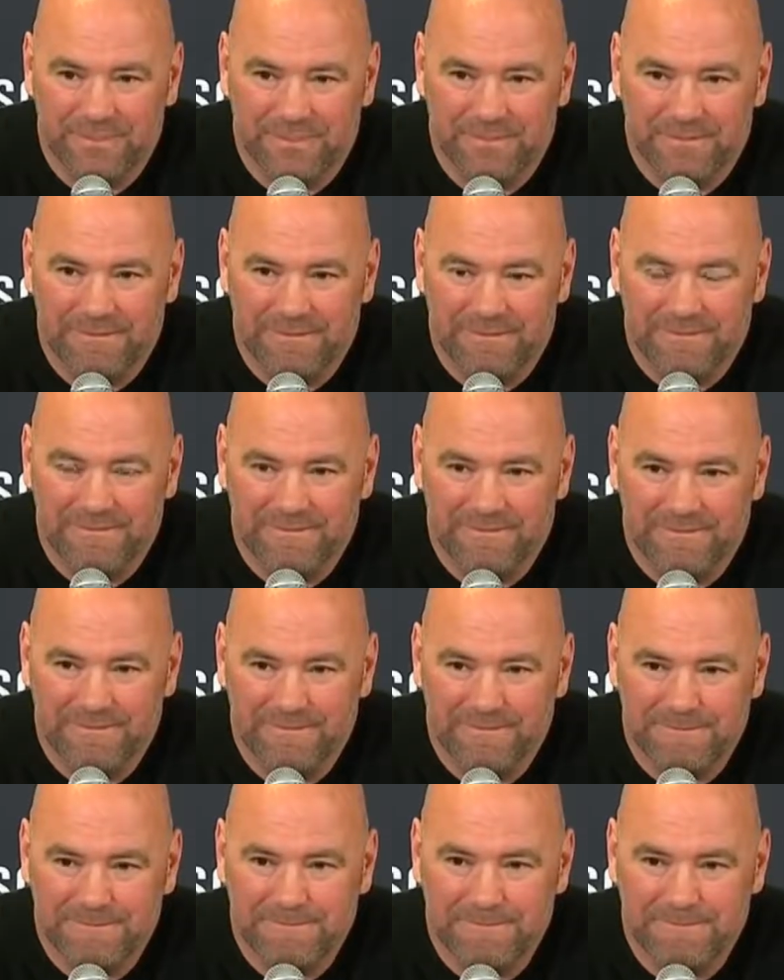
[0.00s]
Will we see
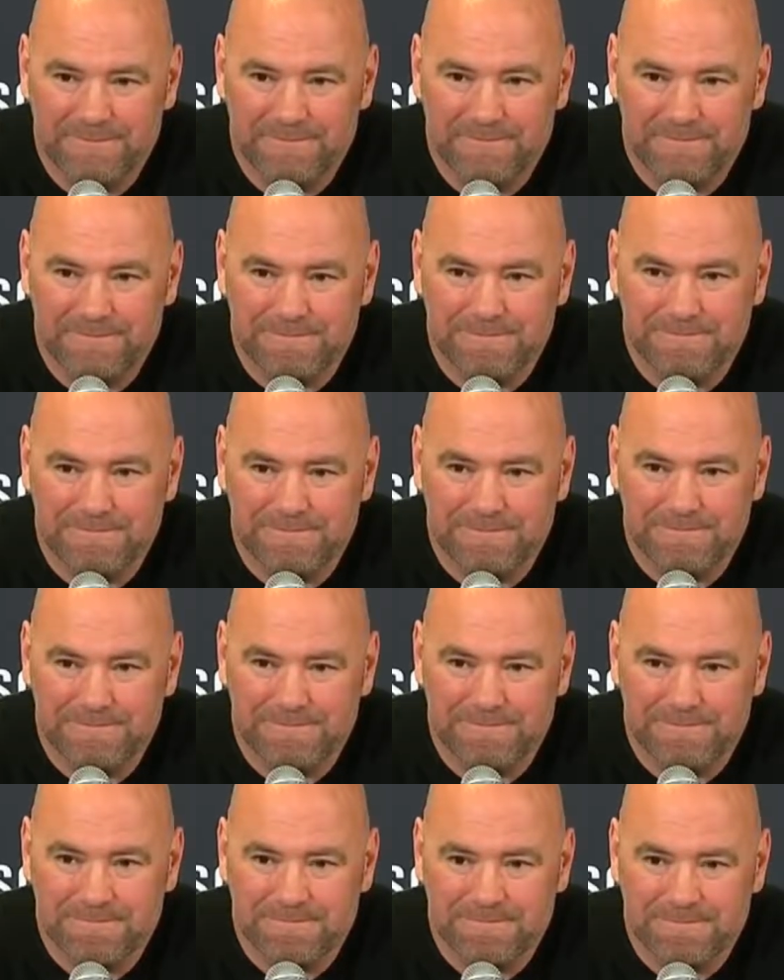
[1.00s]
any events from
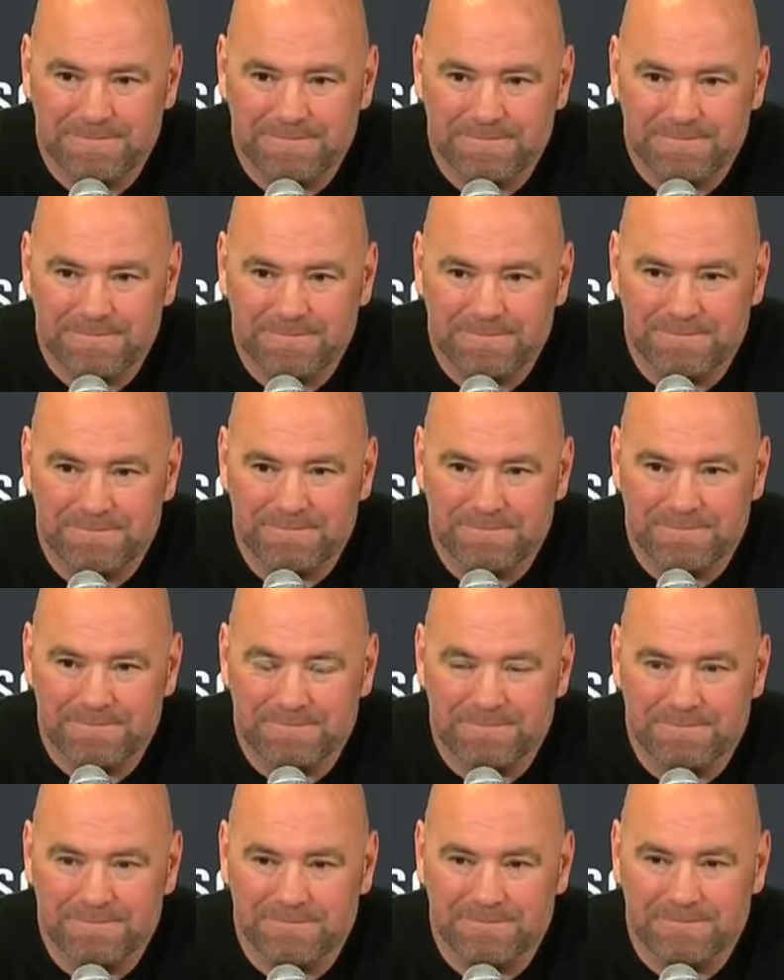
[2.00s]
the U F C on
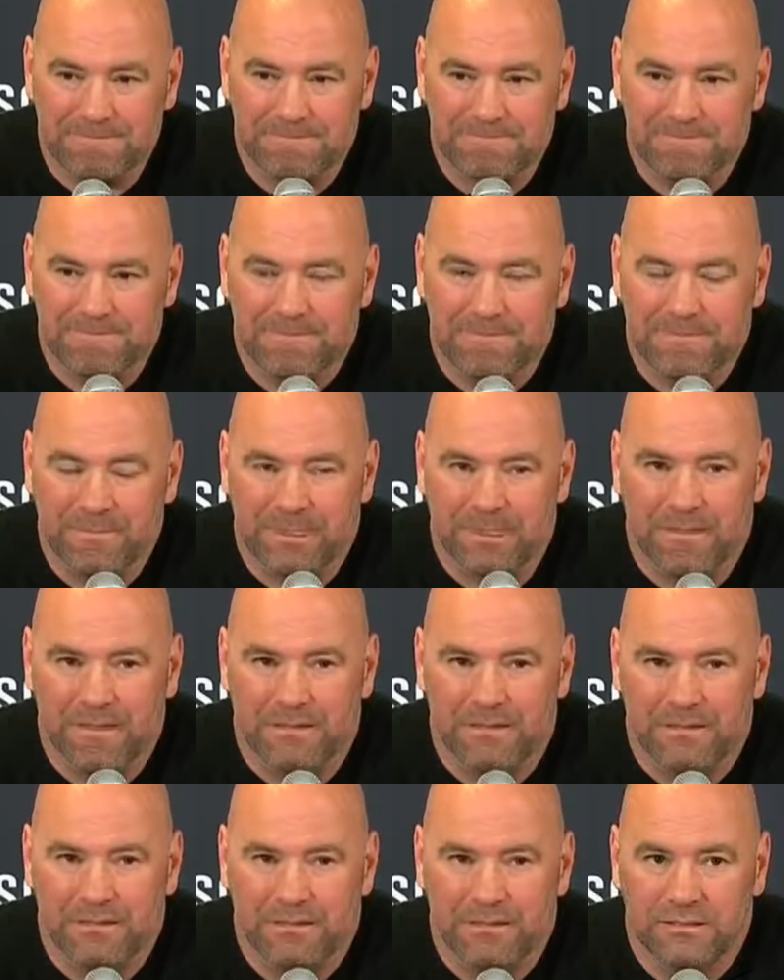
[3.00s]
Fight Pass?
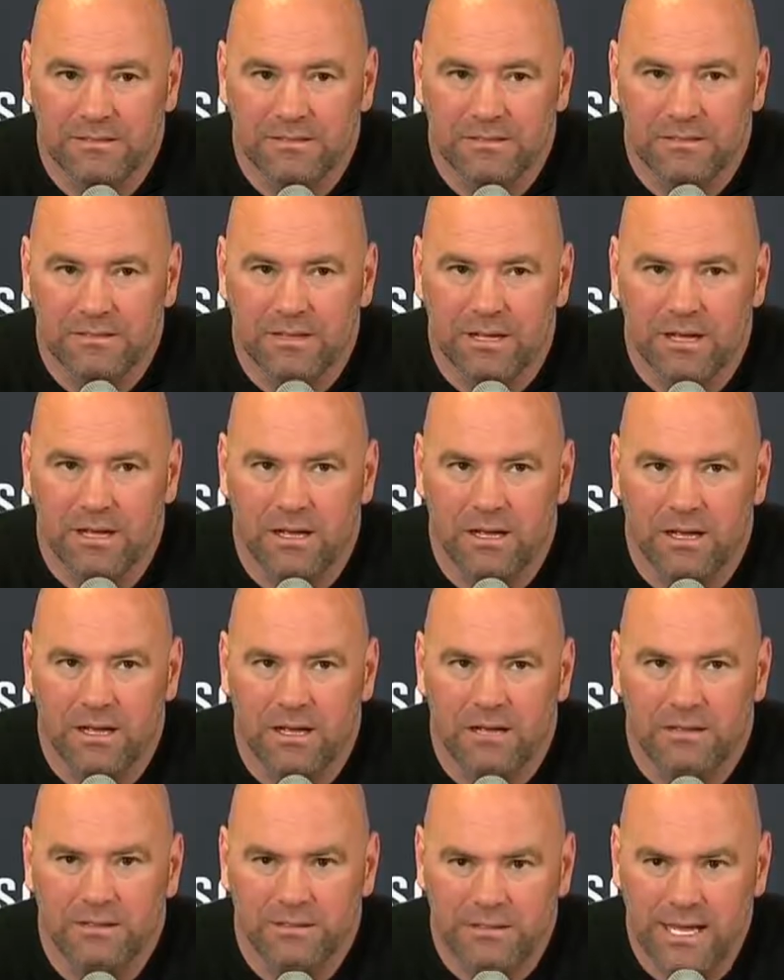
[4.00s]

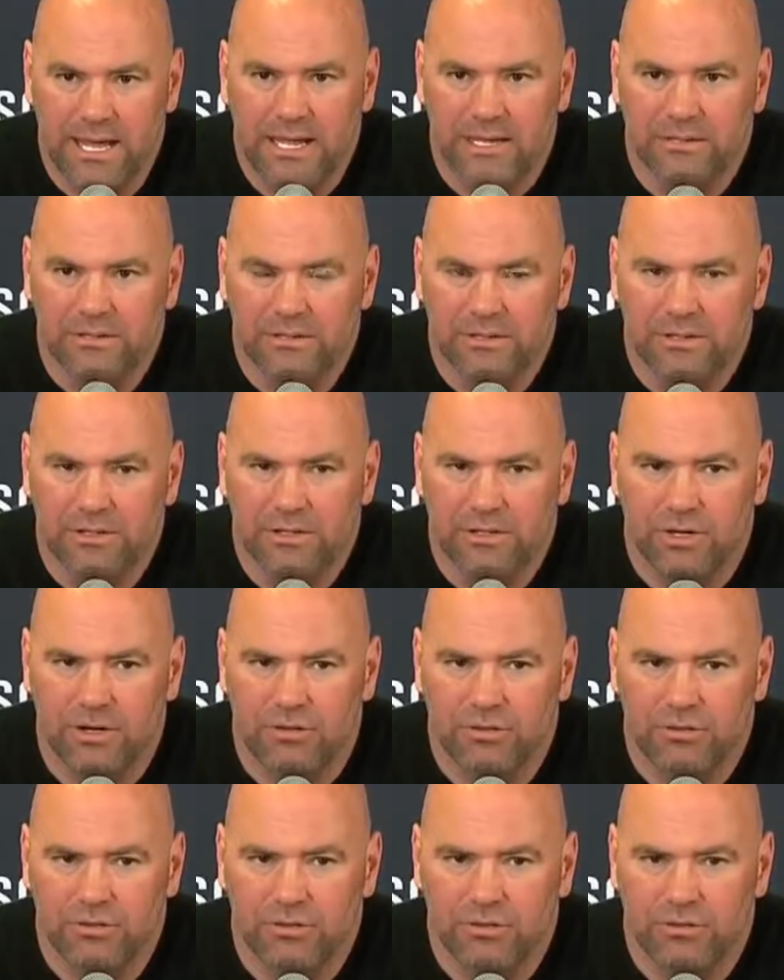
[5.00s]
Uh, yeah, you, you
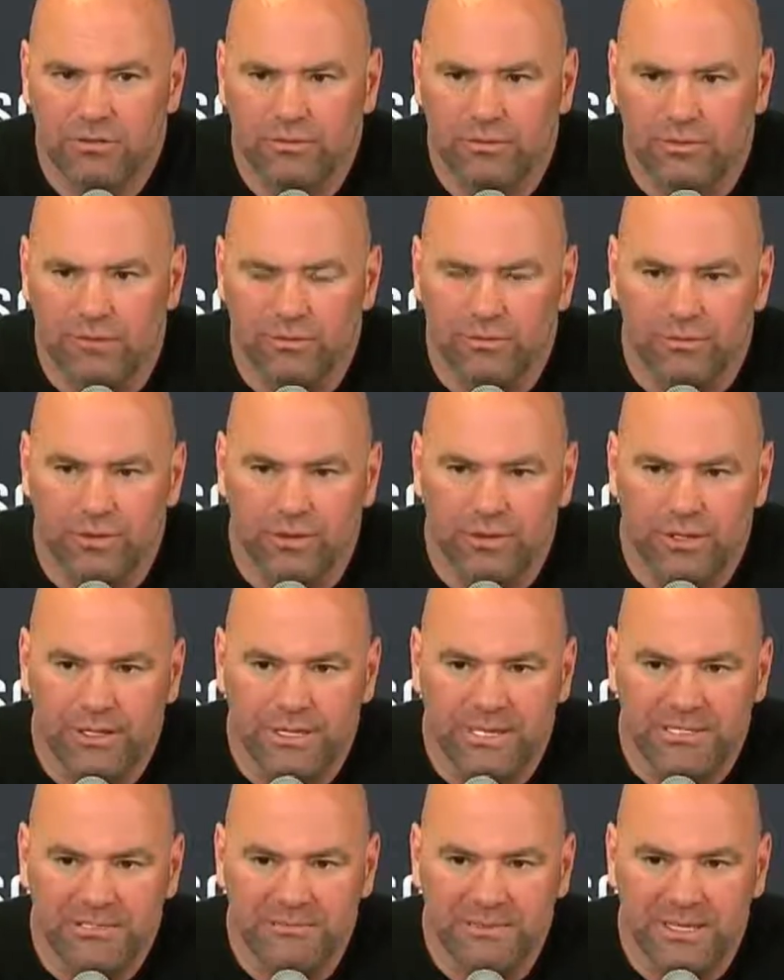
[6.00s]
know, the, the
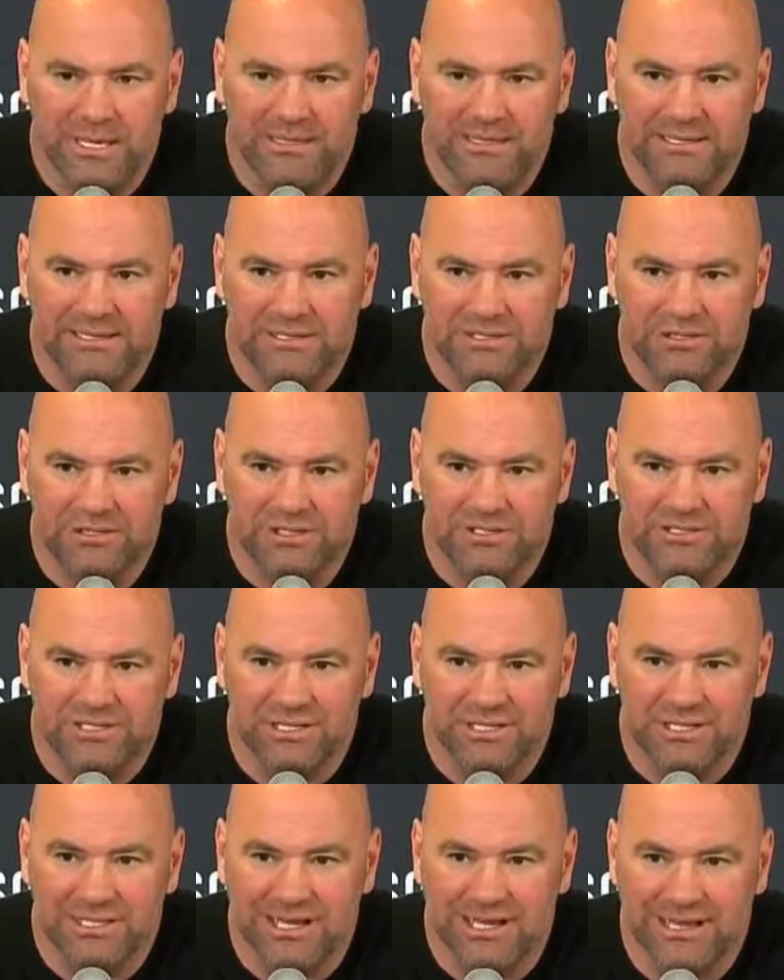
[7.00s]
E S P N deal is just
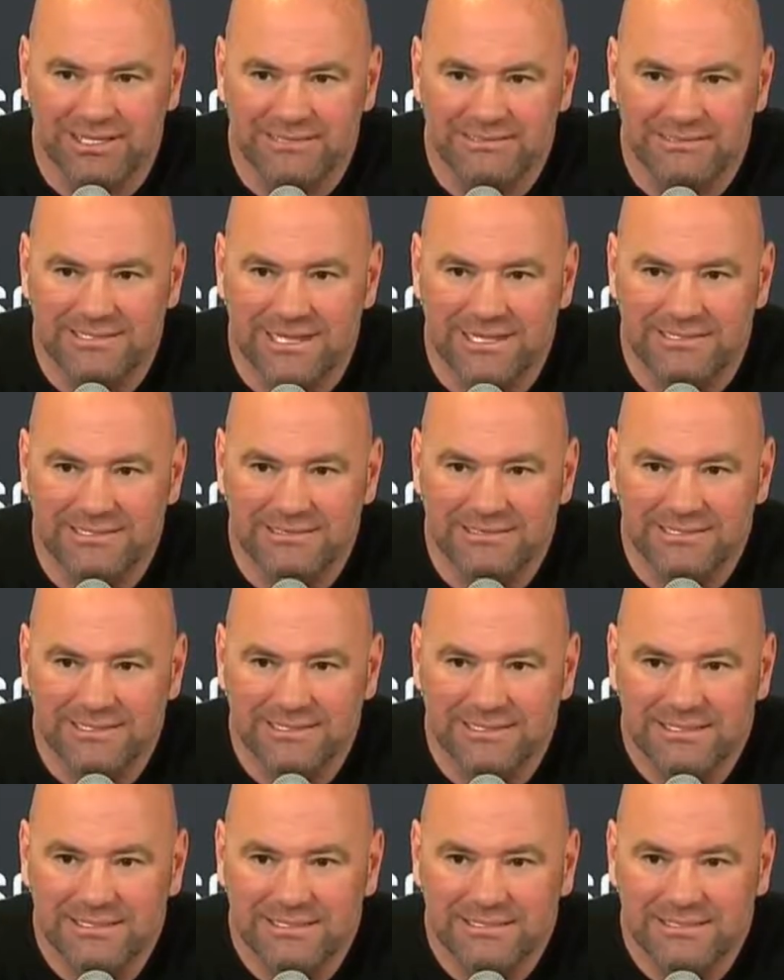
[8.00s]
in the United States.
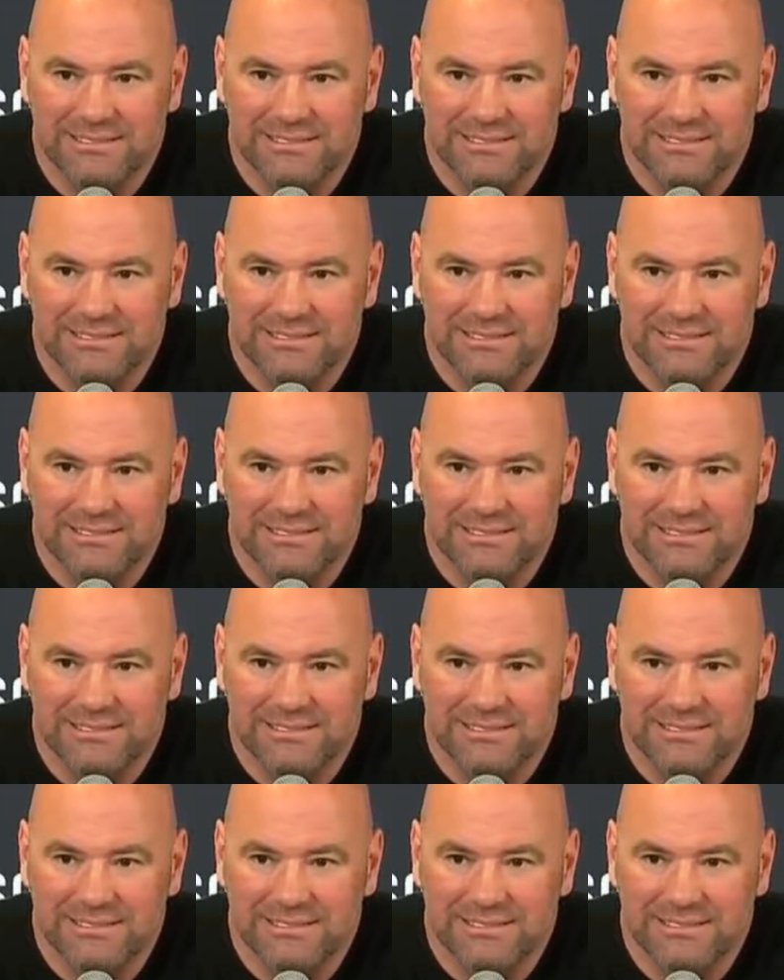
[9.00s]
Right.